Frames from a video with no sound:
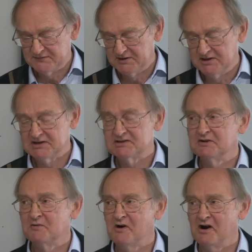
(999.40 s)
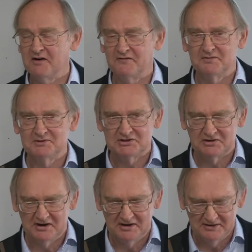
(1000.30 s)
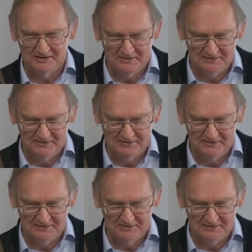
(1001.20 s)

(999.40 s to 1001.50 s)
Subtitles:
for the next inquiry from Australia.